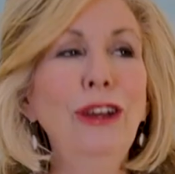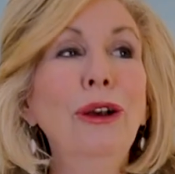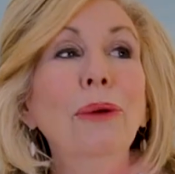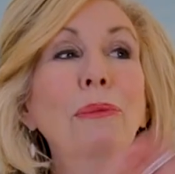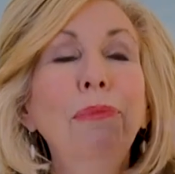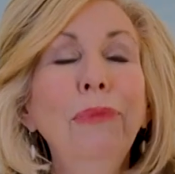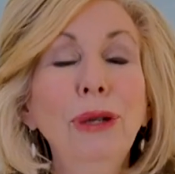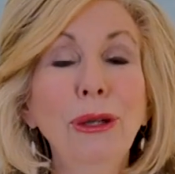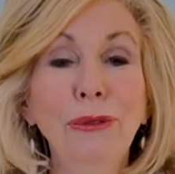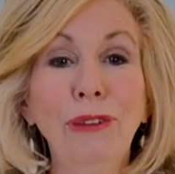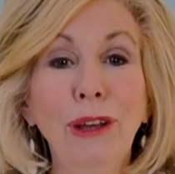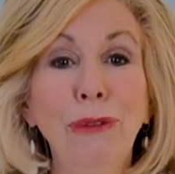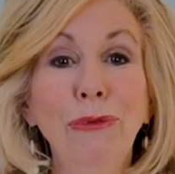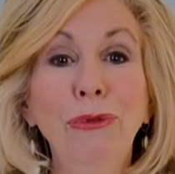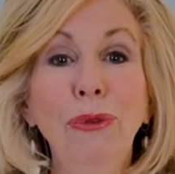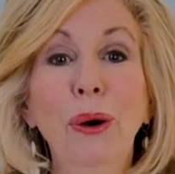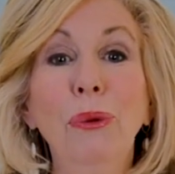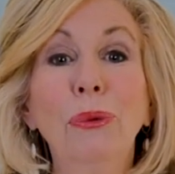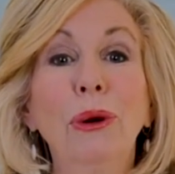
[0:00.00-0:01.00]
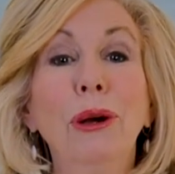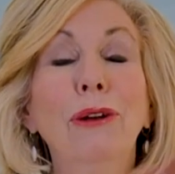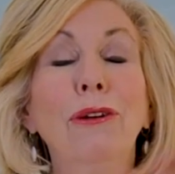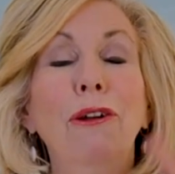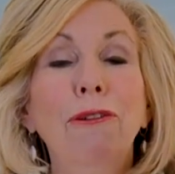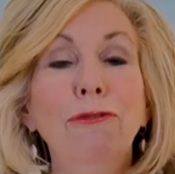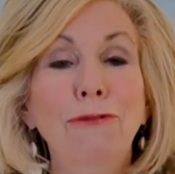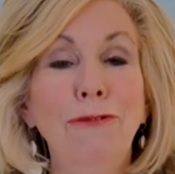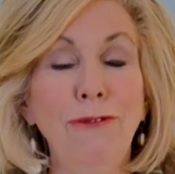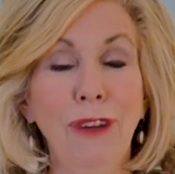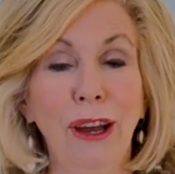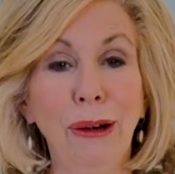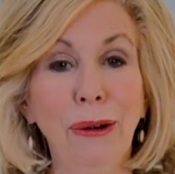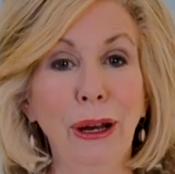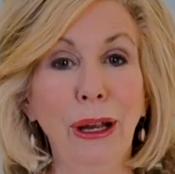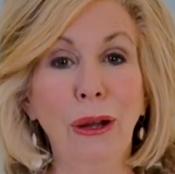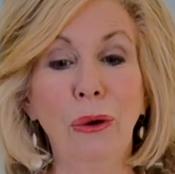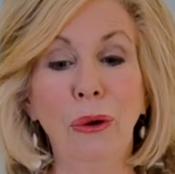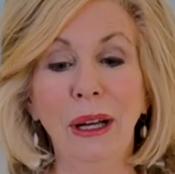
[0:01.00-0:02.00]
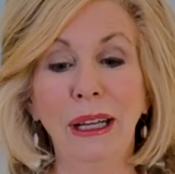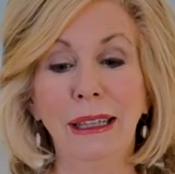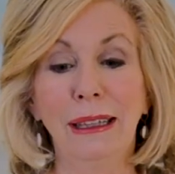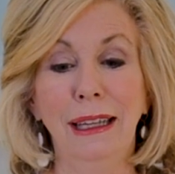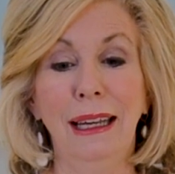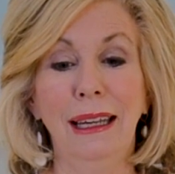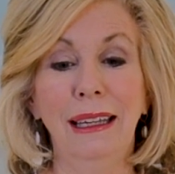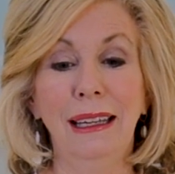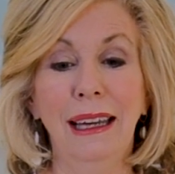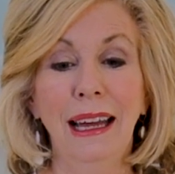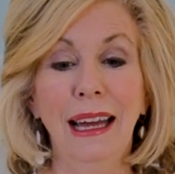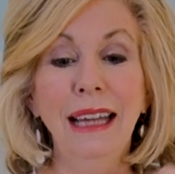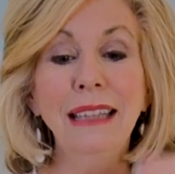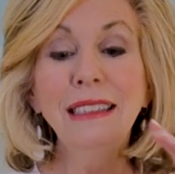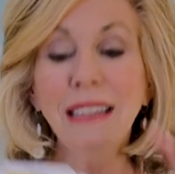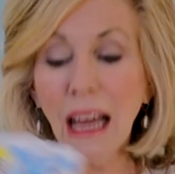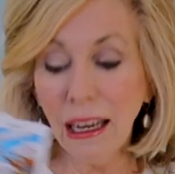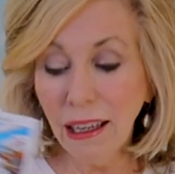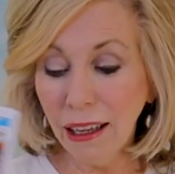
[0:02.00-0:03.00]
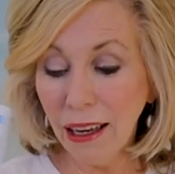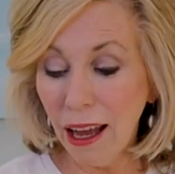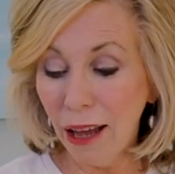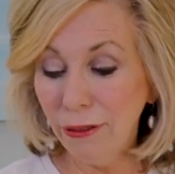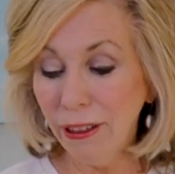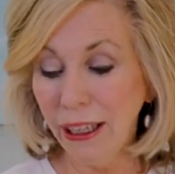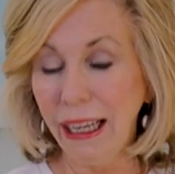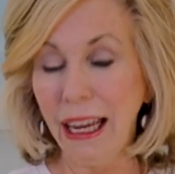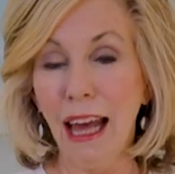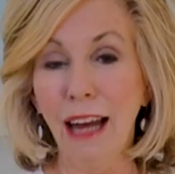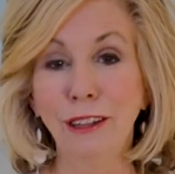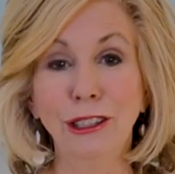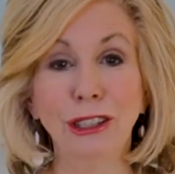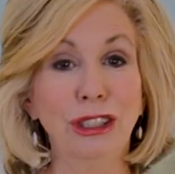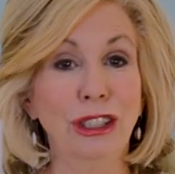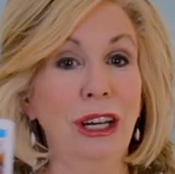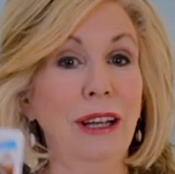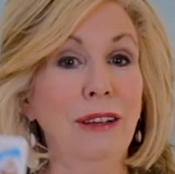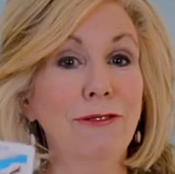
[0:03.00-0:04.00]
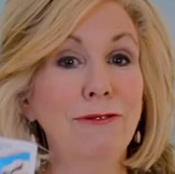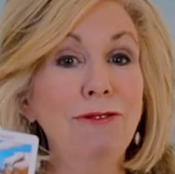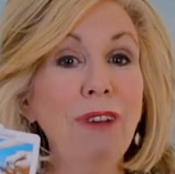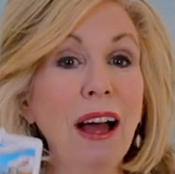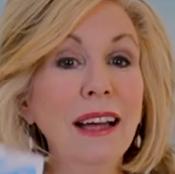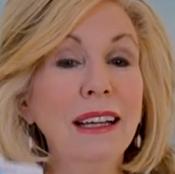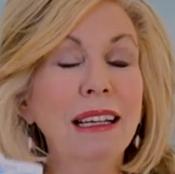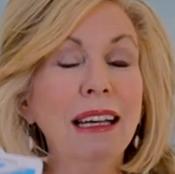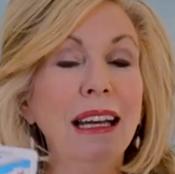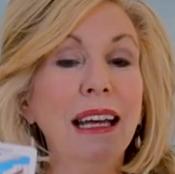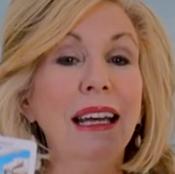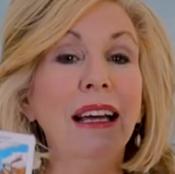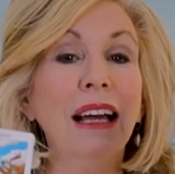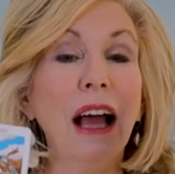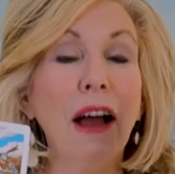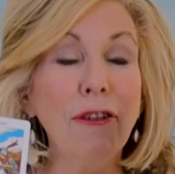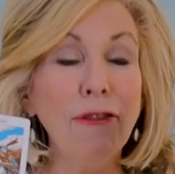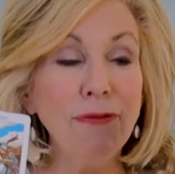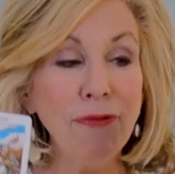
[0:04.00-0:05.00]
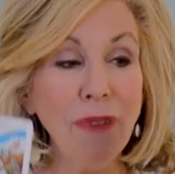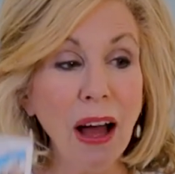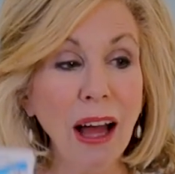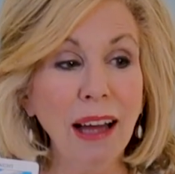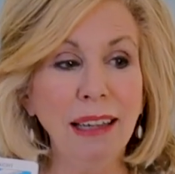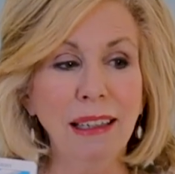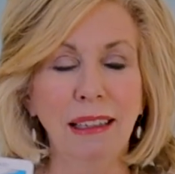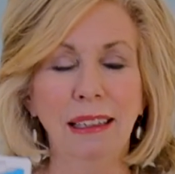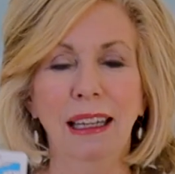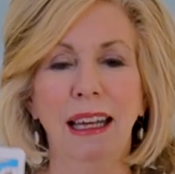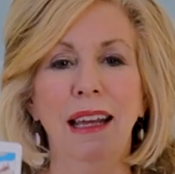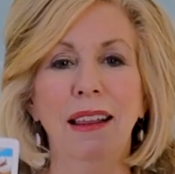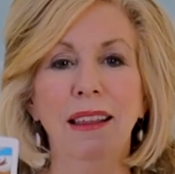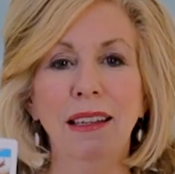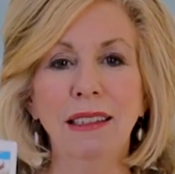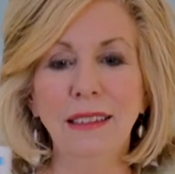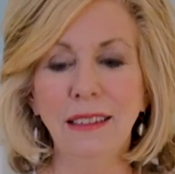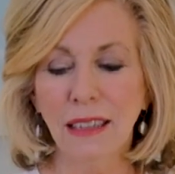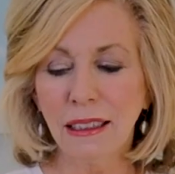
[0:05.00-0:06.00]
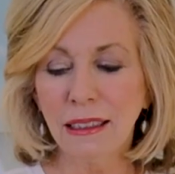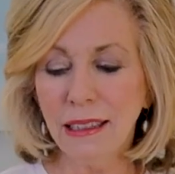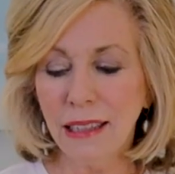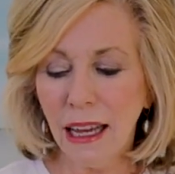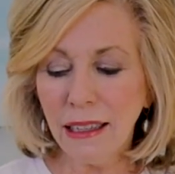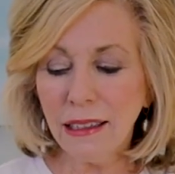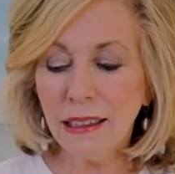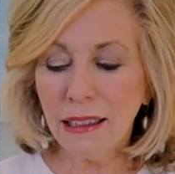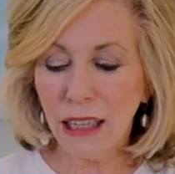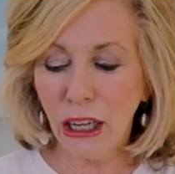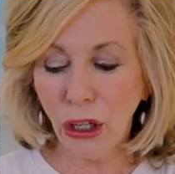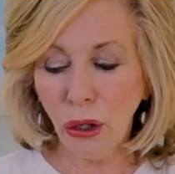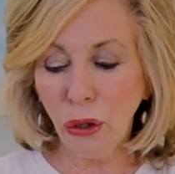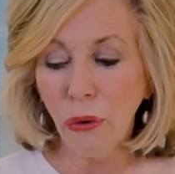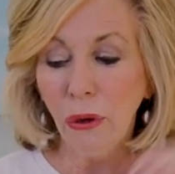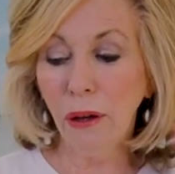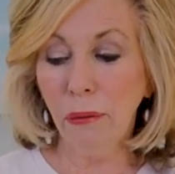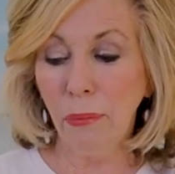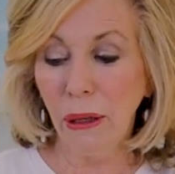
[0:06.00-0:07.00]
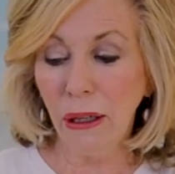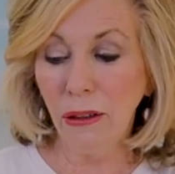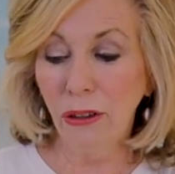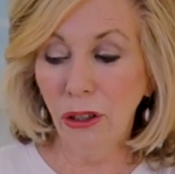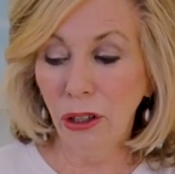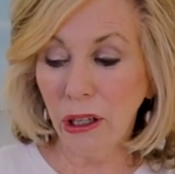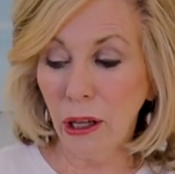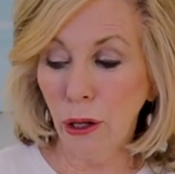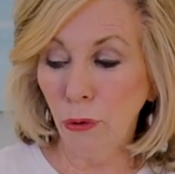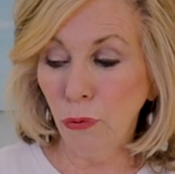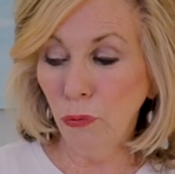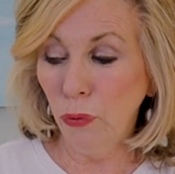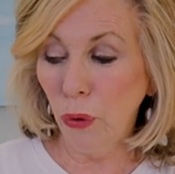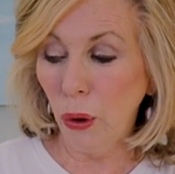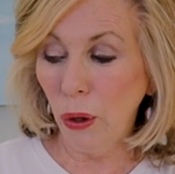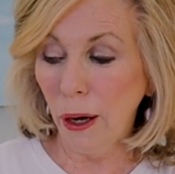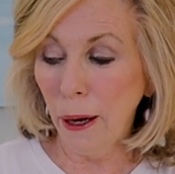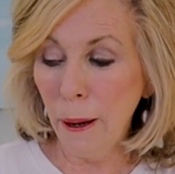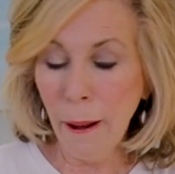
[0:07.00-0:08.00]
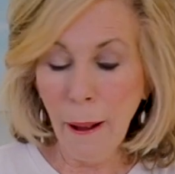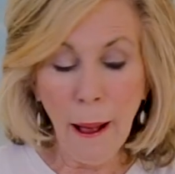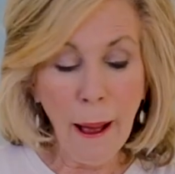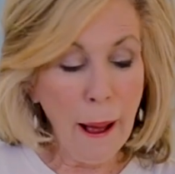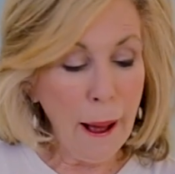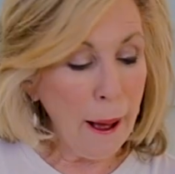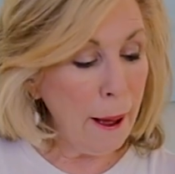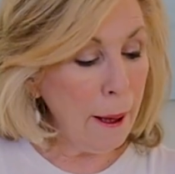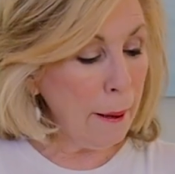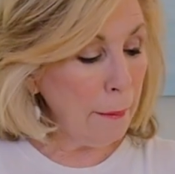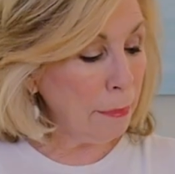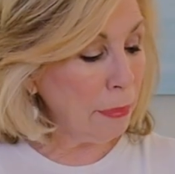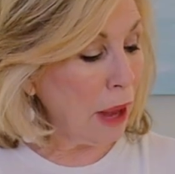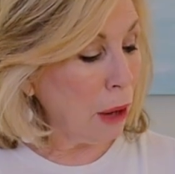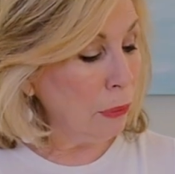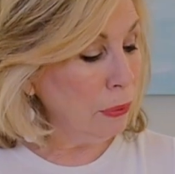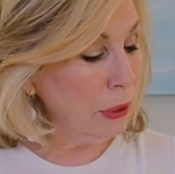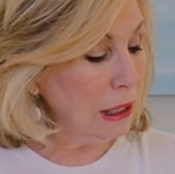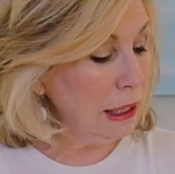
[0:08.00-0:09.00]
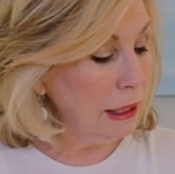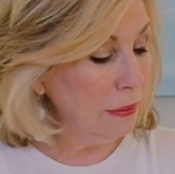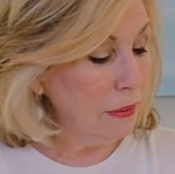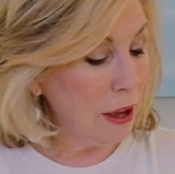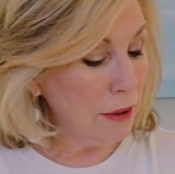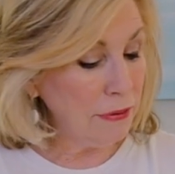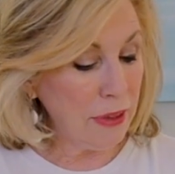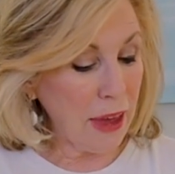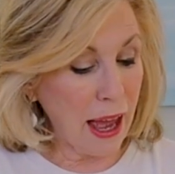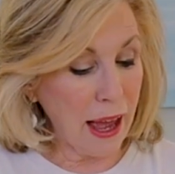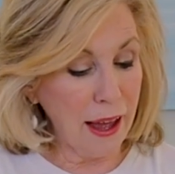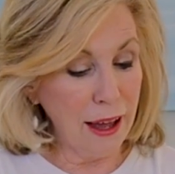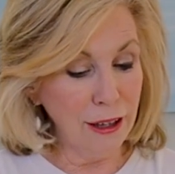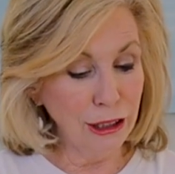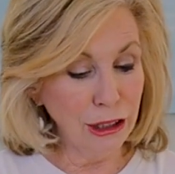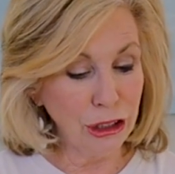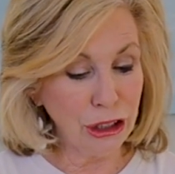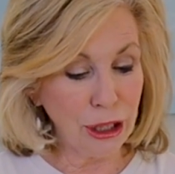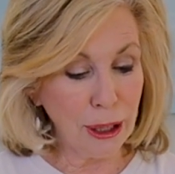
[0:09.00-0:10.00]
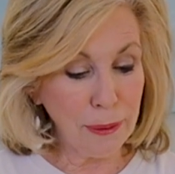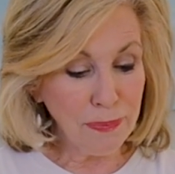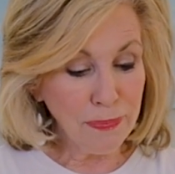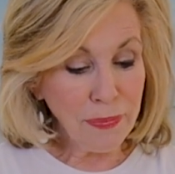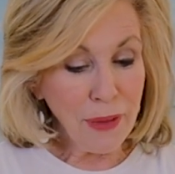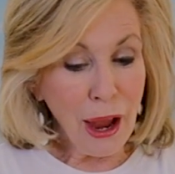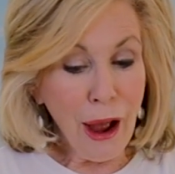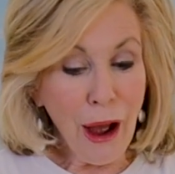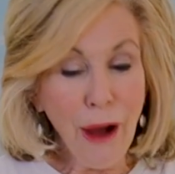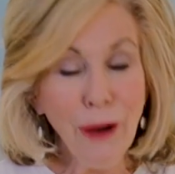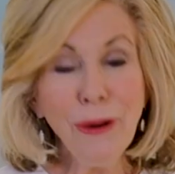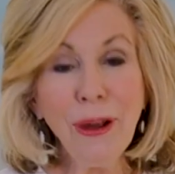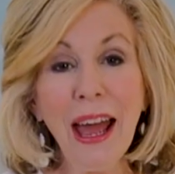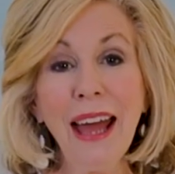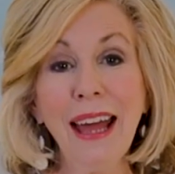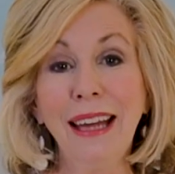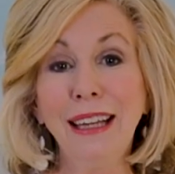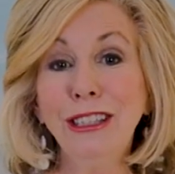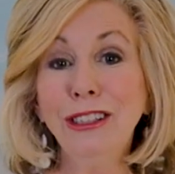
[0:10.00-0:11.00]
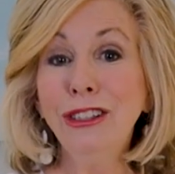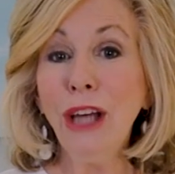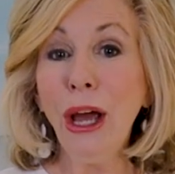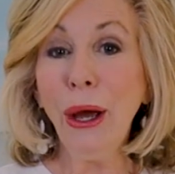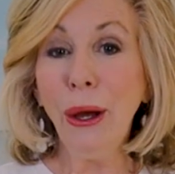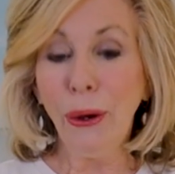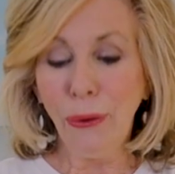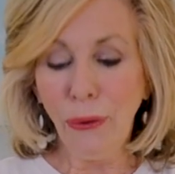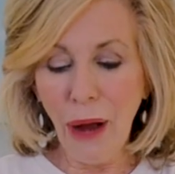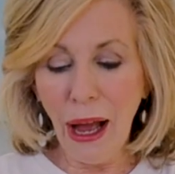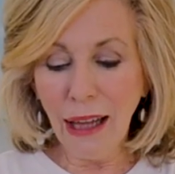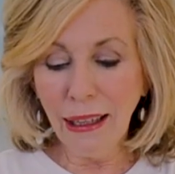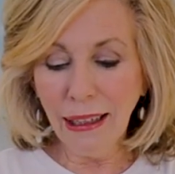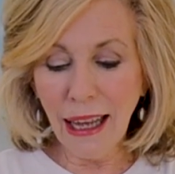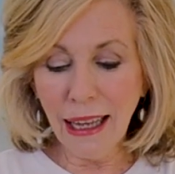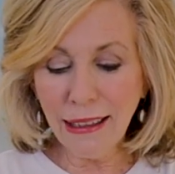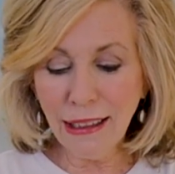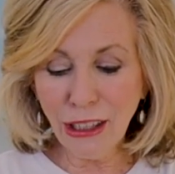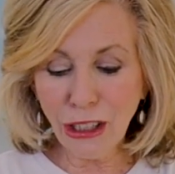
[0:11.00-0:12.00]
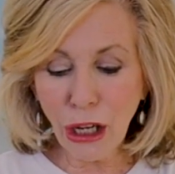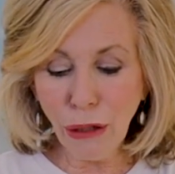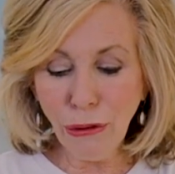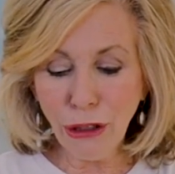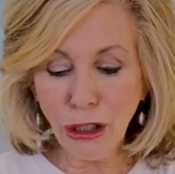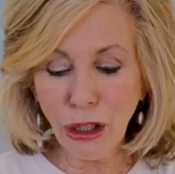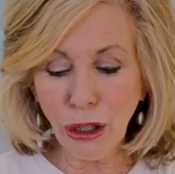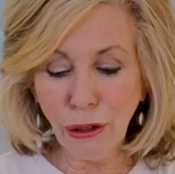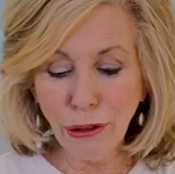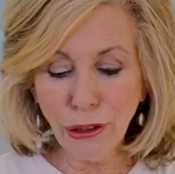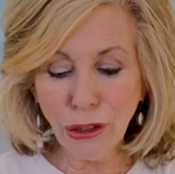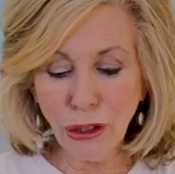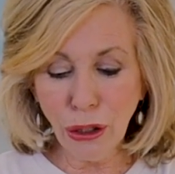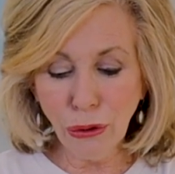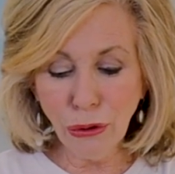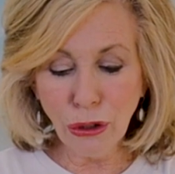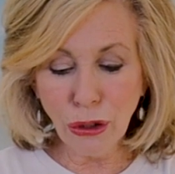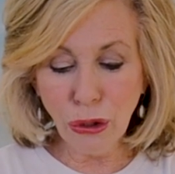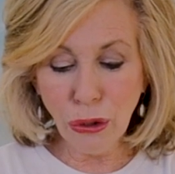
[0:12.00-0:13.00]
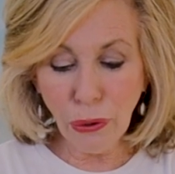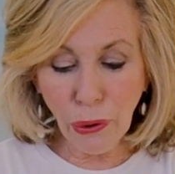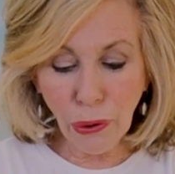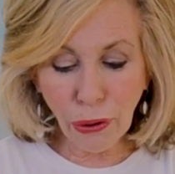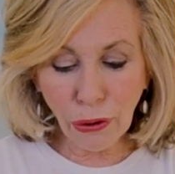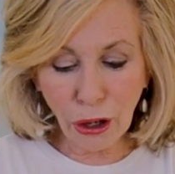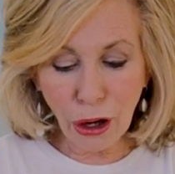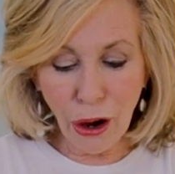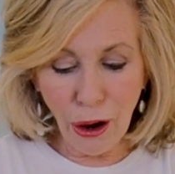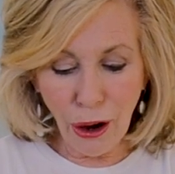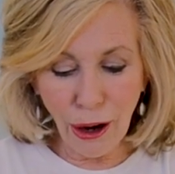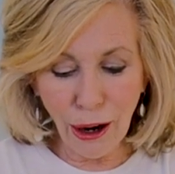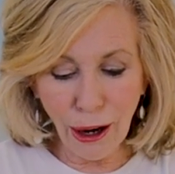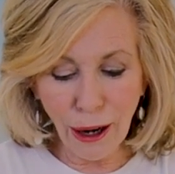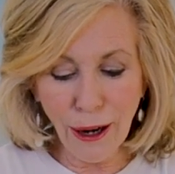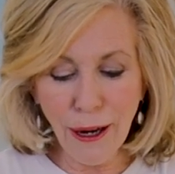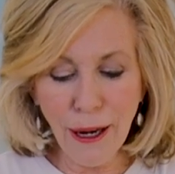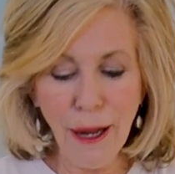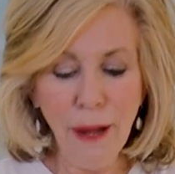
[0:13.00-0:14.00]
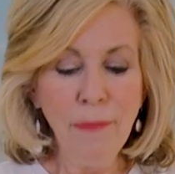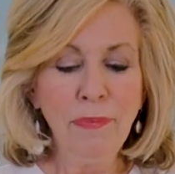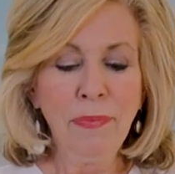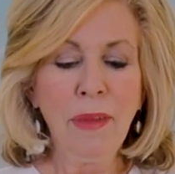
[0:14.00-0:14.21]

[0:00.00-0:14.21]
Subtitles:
you're moving forward very quickly. It's a lovely energy. Finding, finally, the success that you have been looking for. I really love that energy. Okay, so let's go to your soul truth card